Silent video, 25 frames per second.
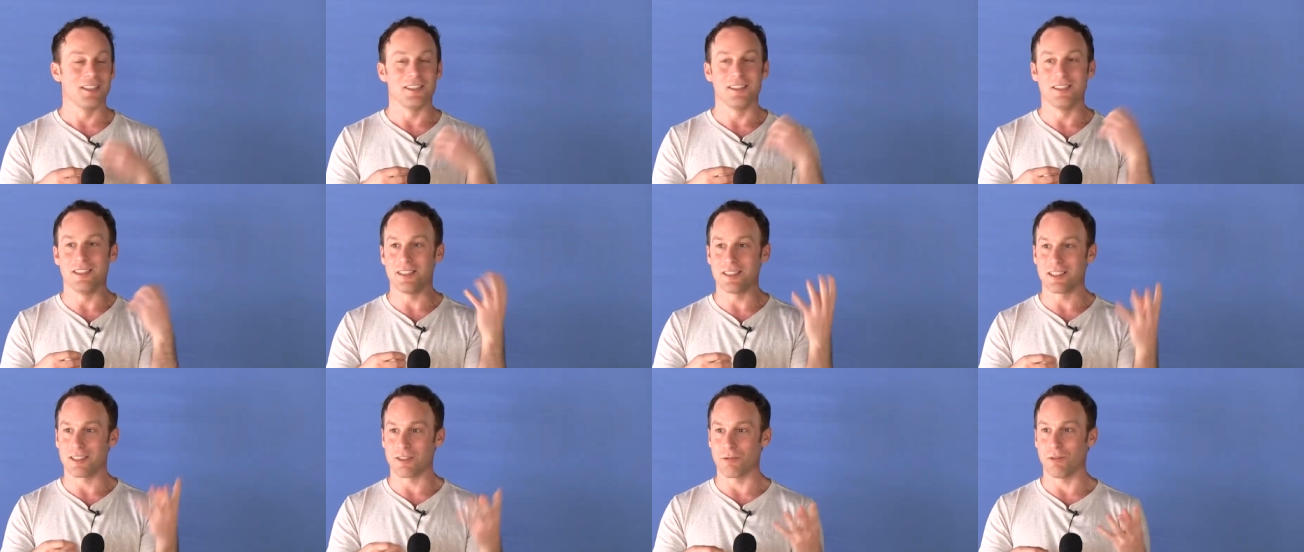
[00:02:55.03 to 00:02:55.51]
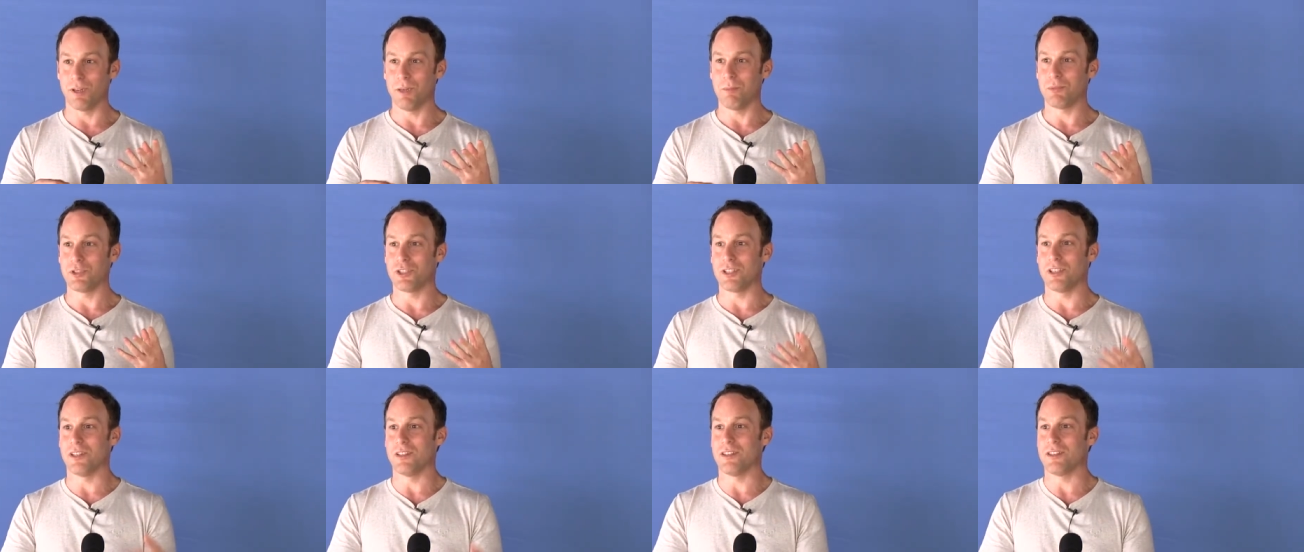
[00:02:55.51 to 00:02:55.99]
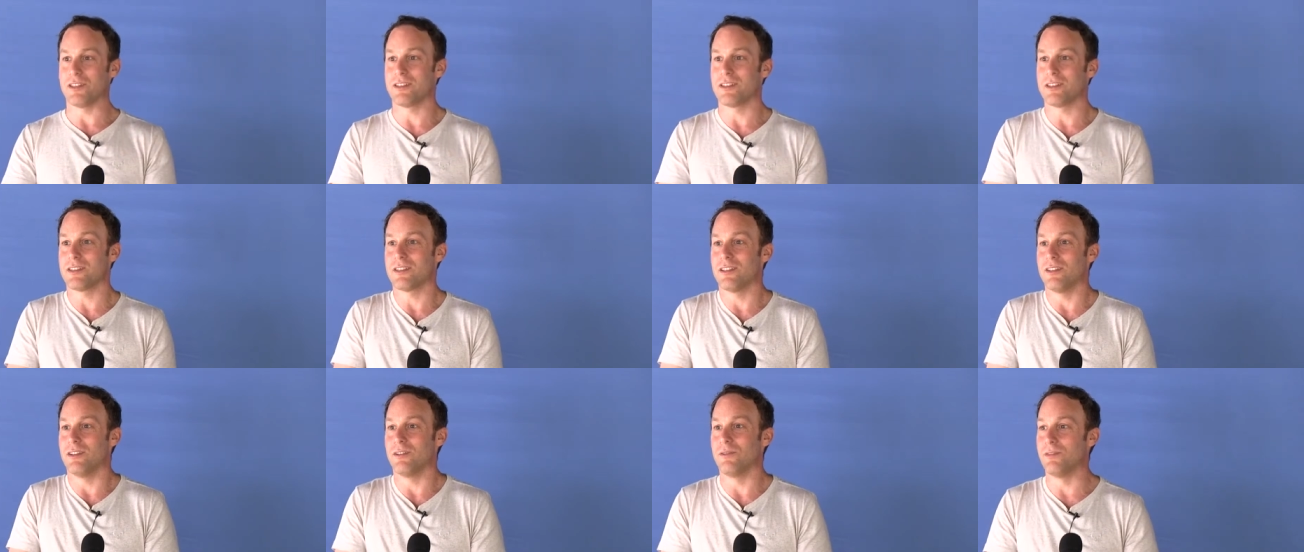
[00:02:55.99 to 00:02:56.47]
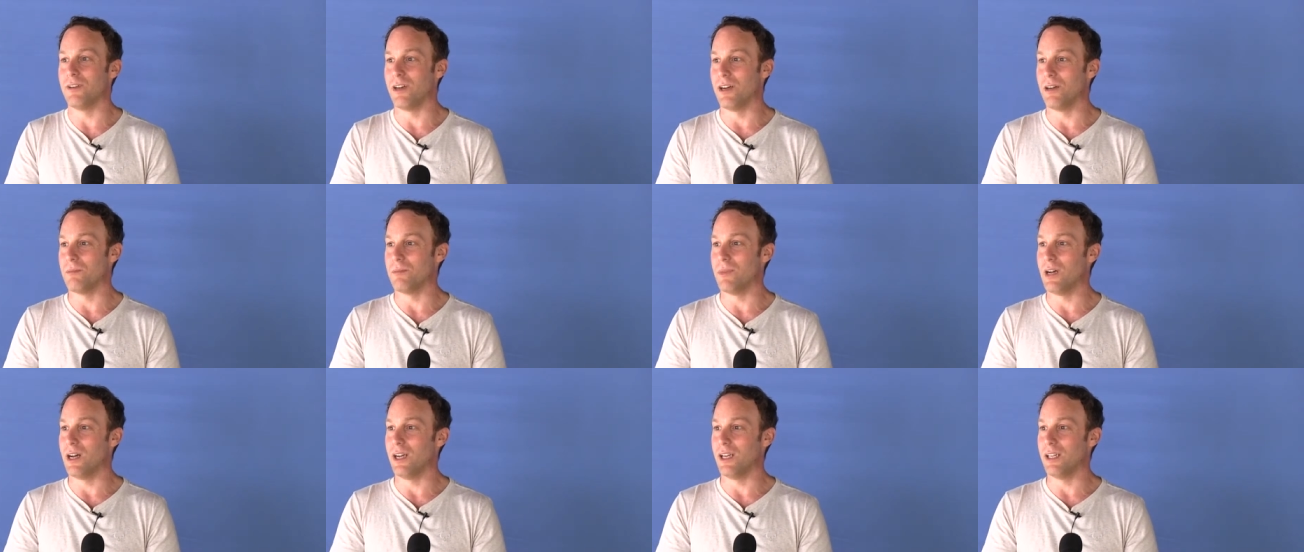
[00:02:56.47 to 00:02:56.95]
descriptions of our
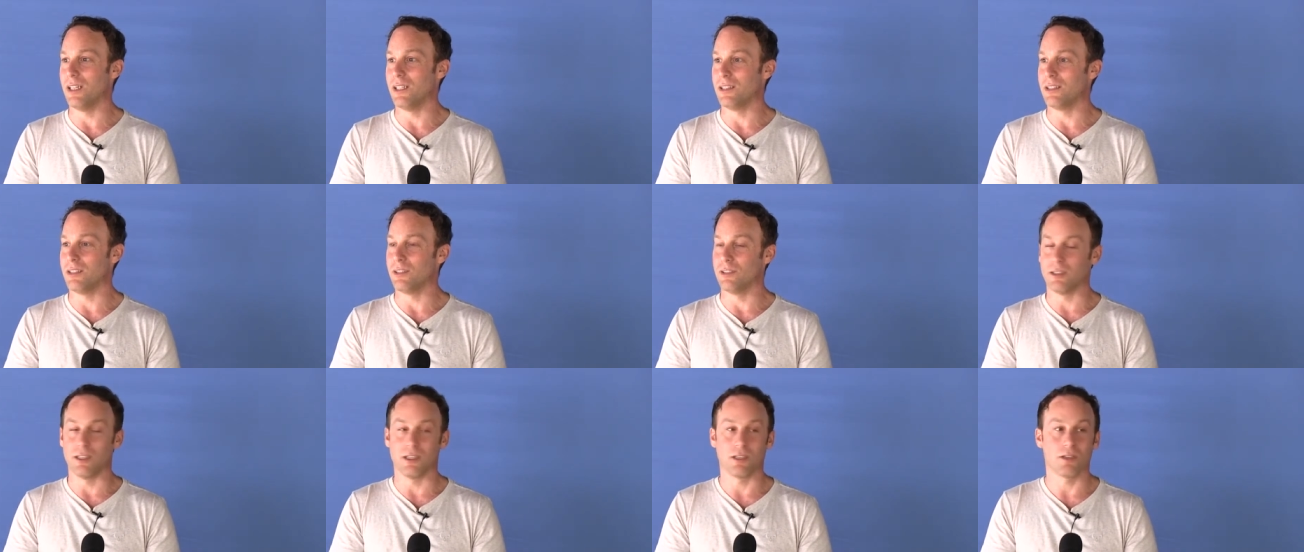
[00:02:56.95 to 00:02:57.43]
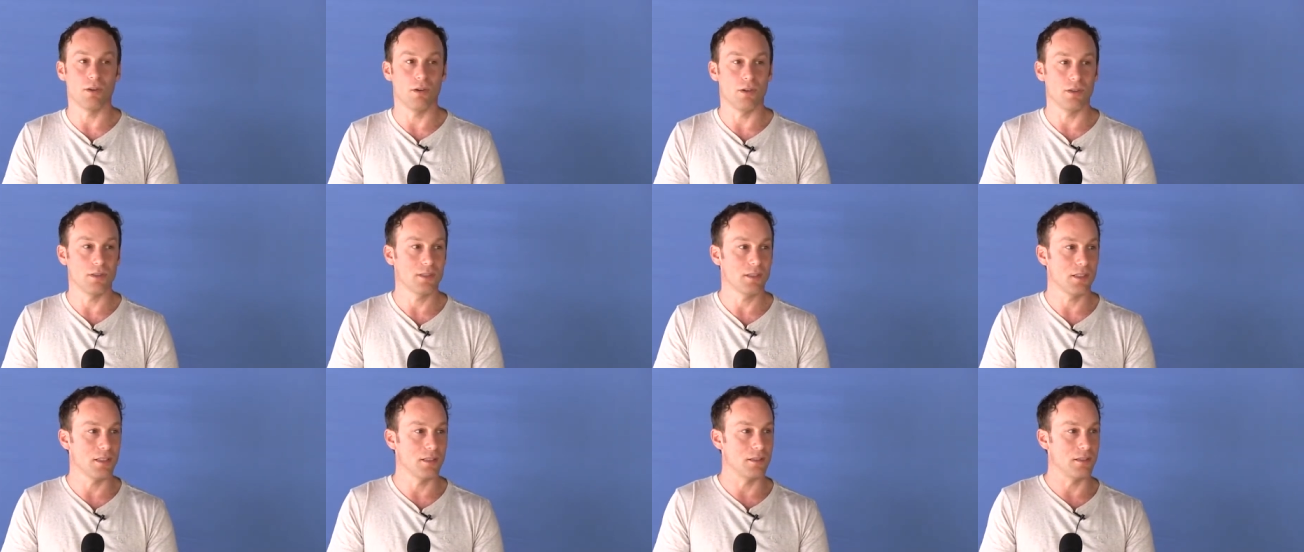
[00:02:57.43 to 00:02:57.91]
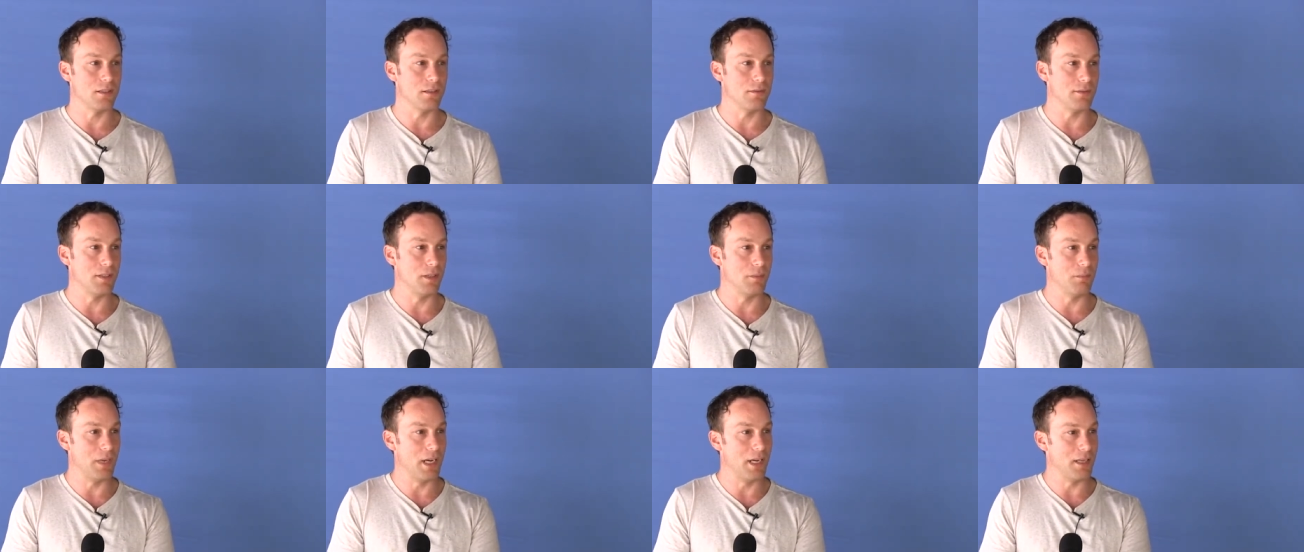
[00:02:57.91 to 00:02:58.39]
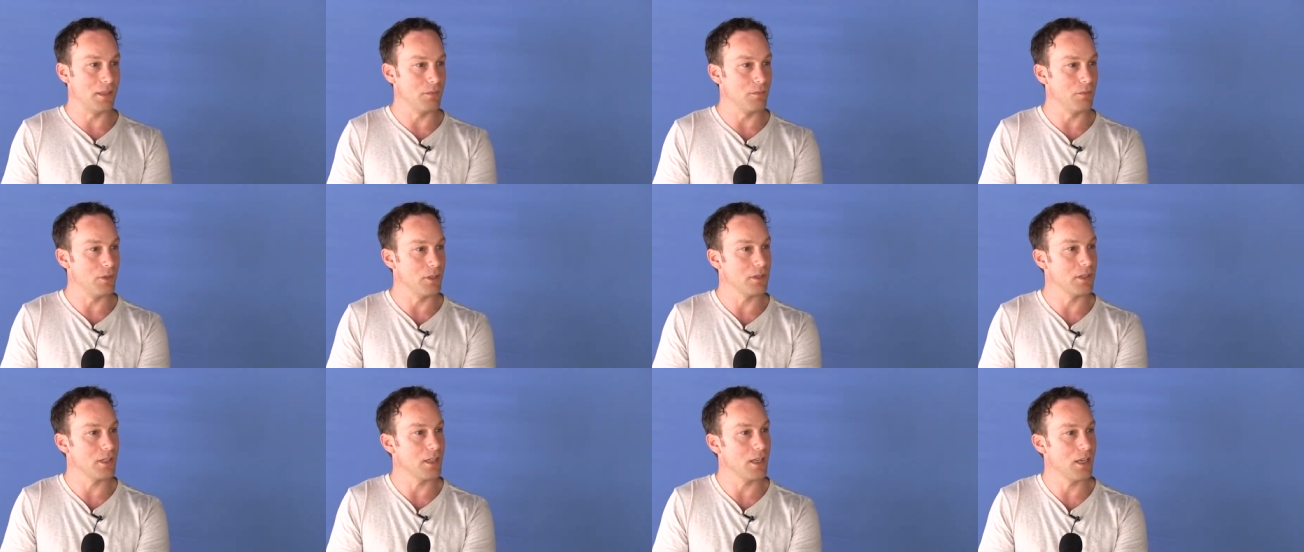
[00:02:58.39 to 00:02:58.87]
mind, the, the, content of the mind,
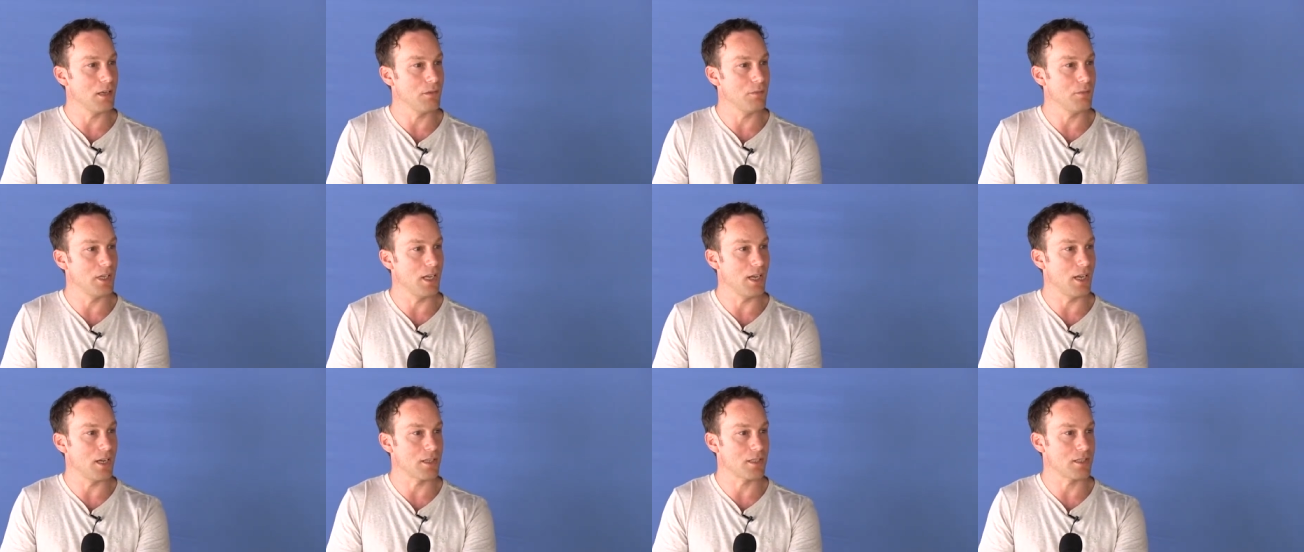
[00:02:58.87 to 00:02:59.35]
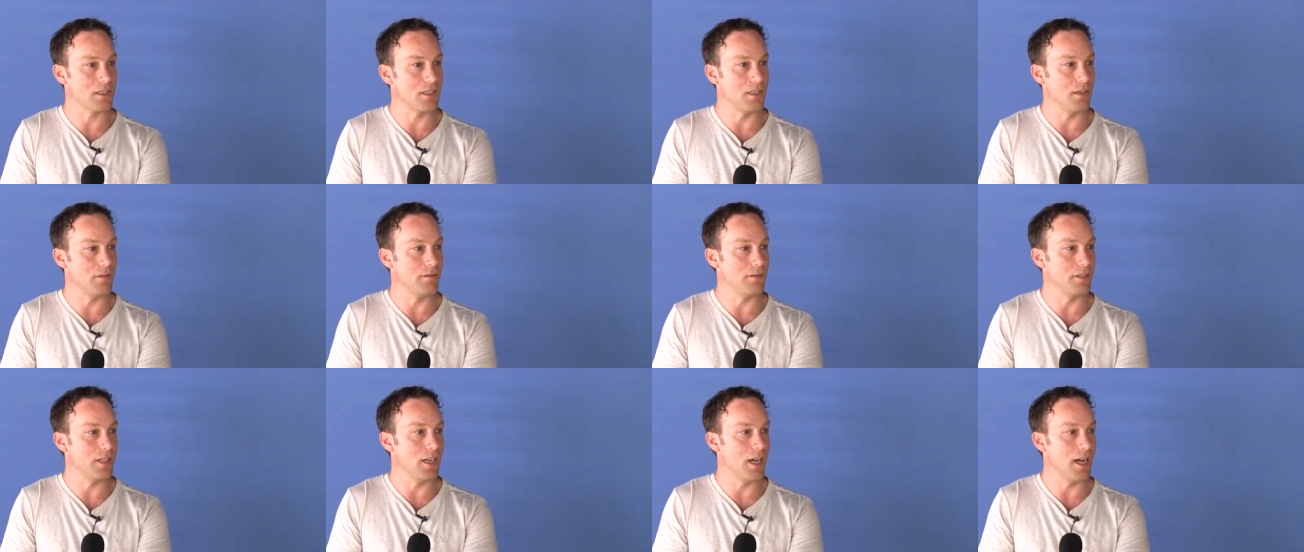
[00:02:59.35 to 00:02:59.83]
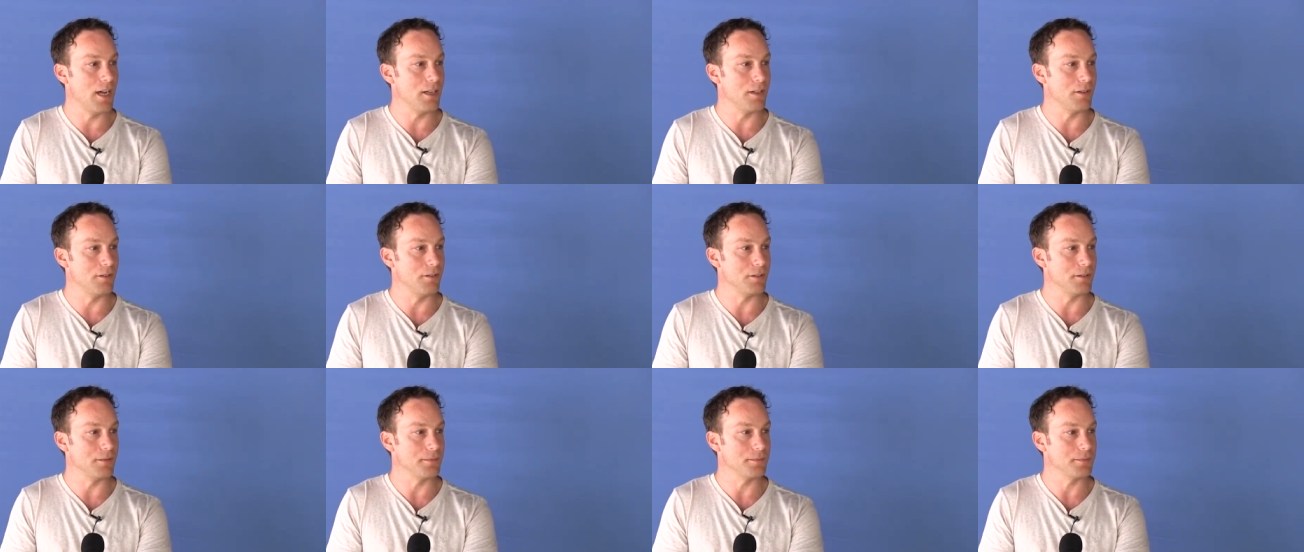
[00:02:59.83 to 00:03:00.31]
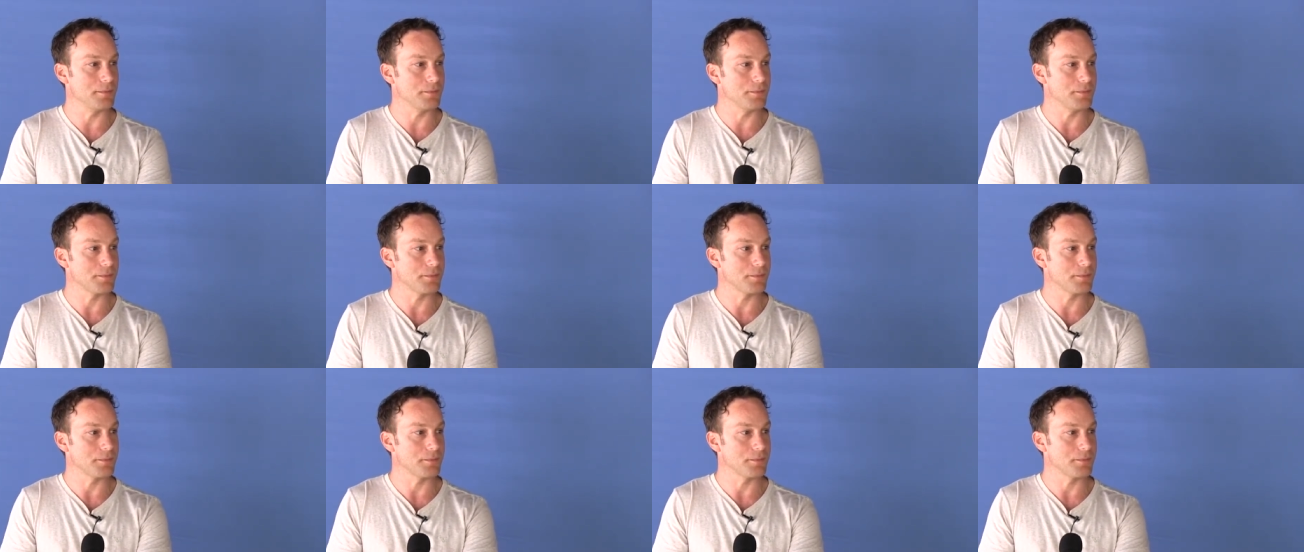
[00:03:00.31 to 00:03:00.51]
what can we actually rely on?